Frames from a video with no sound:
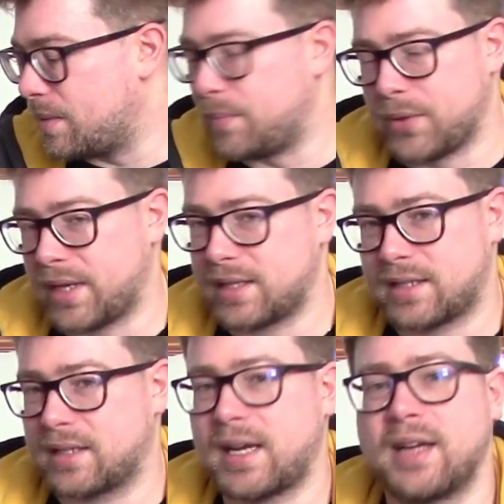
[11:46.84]
But
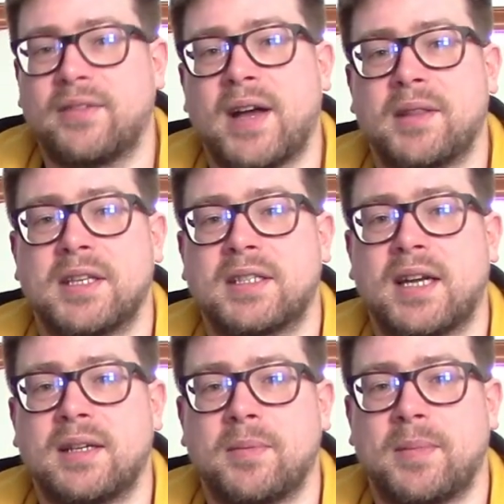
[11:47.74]
that's kind of how this
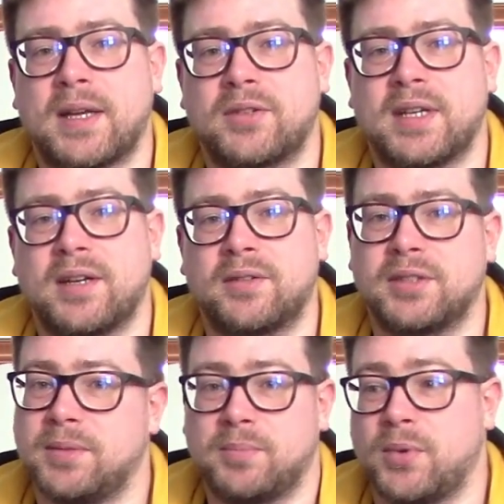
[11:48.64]
type of battery
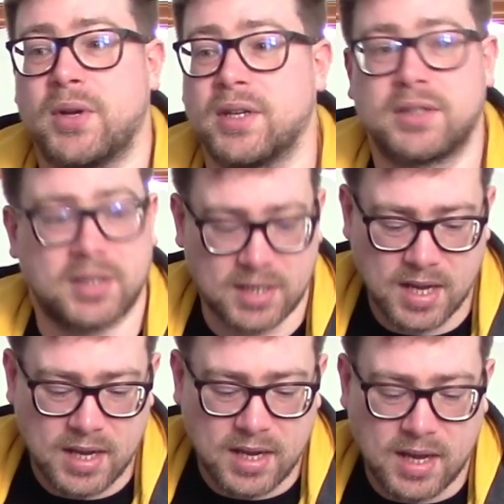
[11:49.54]
technology works
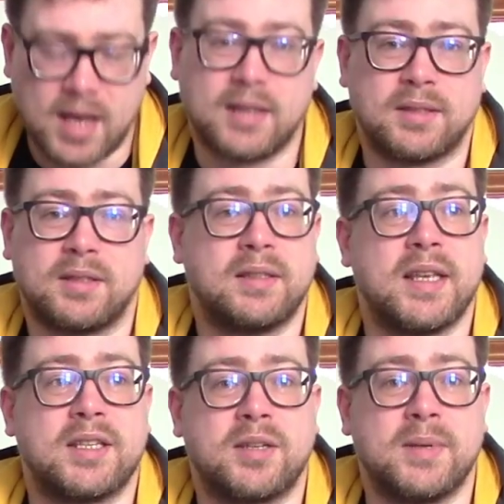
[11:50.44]
and
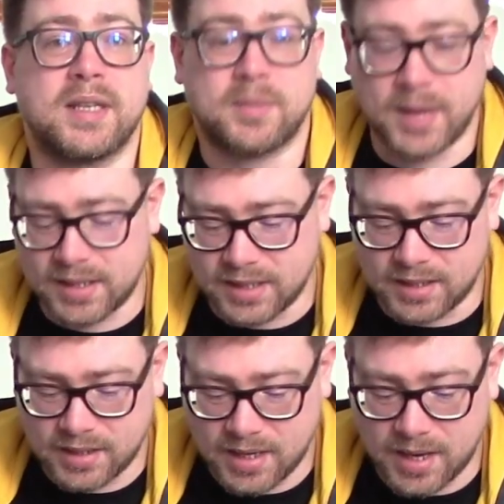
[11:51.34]
is to be
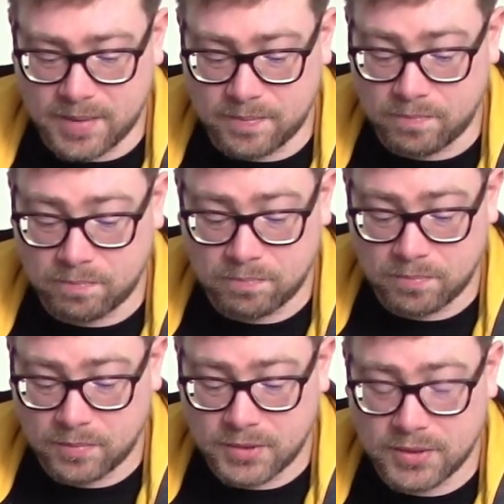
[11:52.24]
expected.
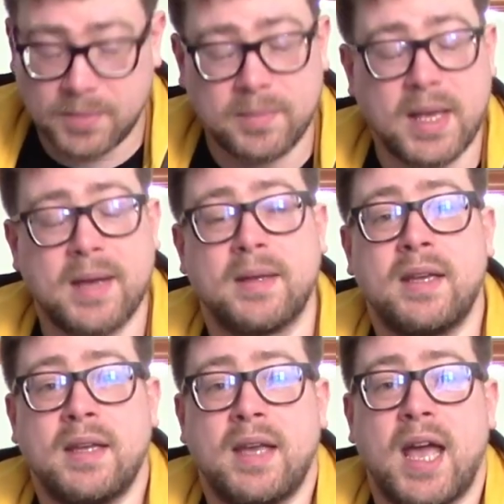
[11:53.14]
So yeah,
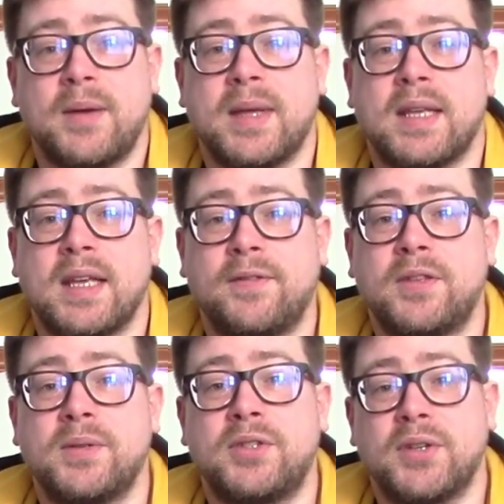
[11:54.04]
anyway, if
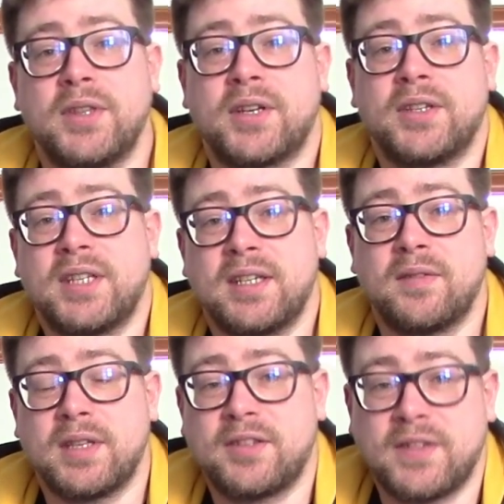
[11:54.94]
you enjoyed the content
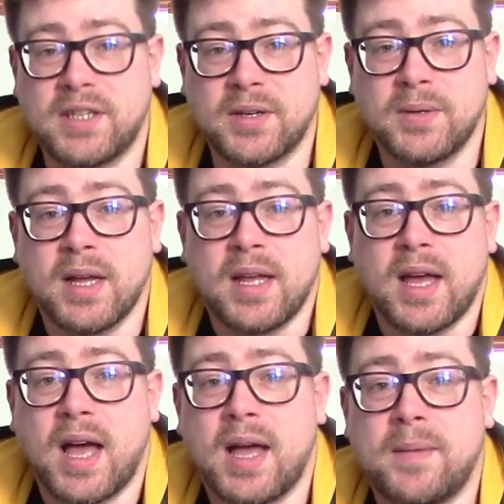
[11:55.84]
of this video,
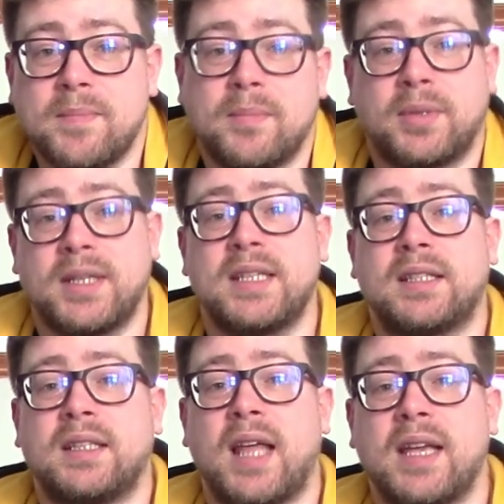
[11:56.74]
please
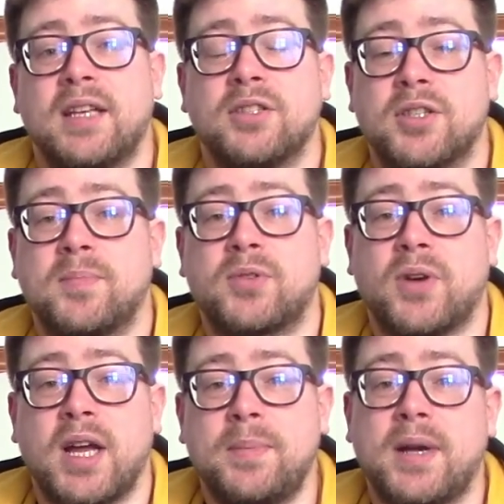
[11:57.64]
like and
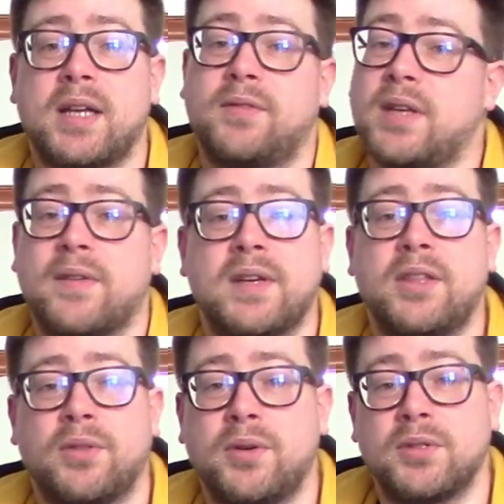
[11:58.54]
subscribe. And if you have any
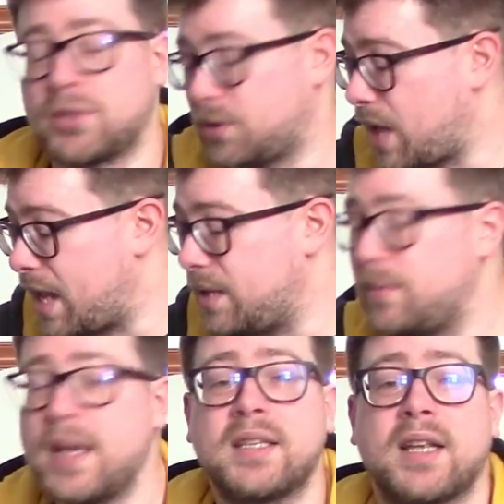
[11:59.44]
thoughts or any
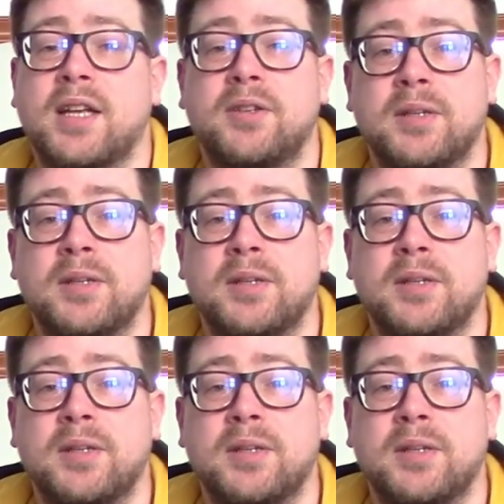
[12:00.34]
ways that I could